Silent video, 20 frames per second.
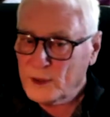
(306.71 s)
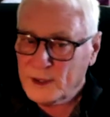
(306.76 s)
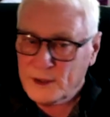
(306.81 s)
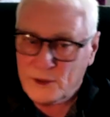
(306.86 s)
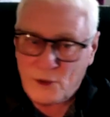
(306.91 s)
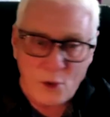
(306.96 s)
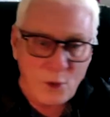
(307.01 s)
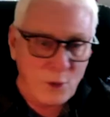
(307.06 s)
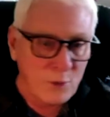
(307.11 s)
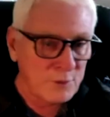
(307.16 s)

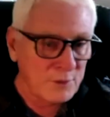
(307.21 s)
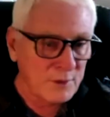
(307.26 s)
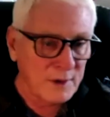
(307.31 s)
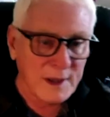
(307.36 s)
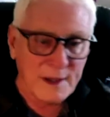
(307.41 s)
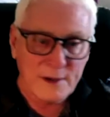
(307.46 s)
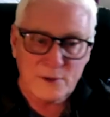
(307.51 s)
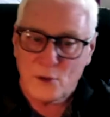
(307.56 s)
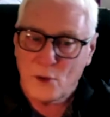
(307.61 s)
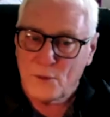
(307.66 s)
and over
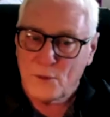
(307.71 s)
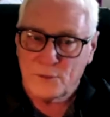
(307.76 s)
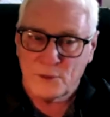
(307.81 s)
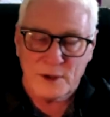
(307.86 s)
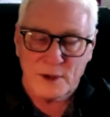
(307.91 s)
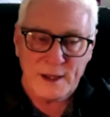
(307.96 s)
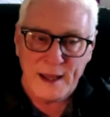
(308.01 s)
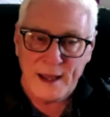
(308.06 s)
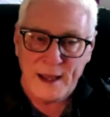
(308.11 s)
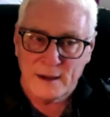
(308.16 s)
and over
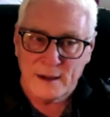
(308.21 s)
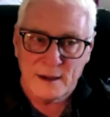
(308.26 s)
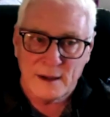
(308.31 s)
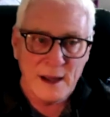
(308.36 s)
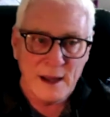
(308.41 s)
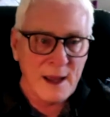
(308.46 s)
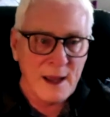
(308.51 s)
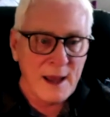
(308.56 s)
again,